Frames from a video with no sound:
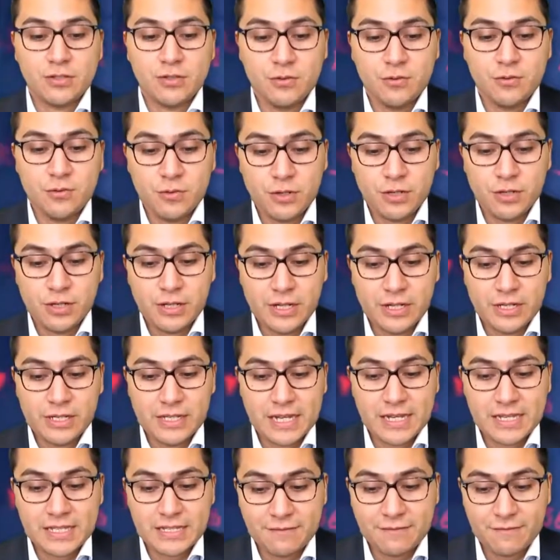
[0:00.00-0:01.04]
to
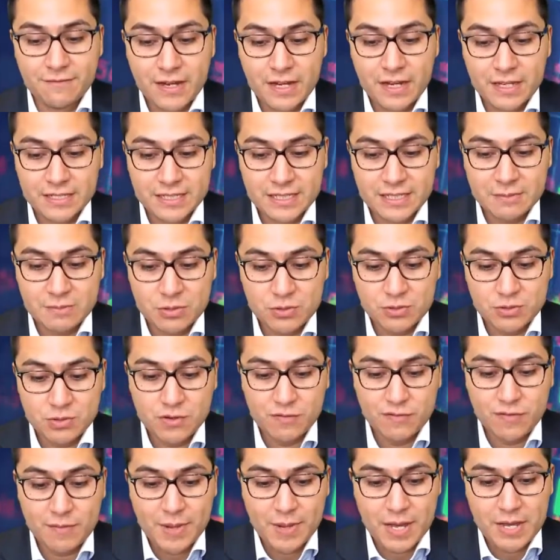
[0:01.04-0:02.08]
identify some
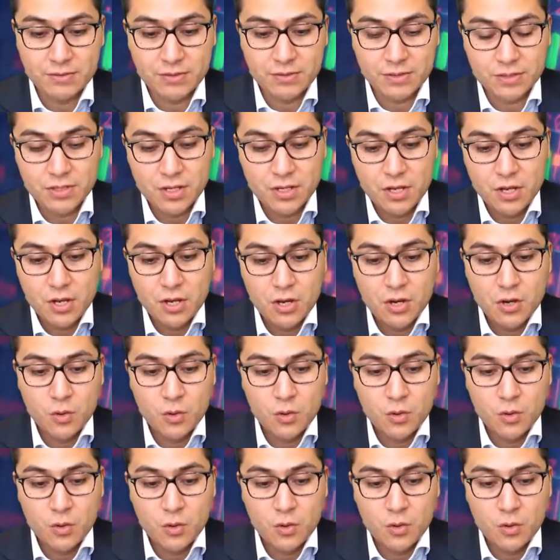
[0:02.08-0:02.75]
sort of a bounce?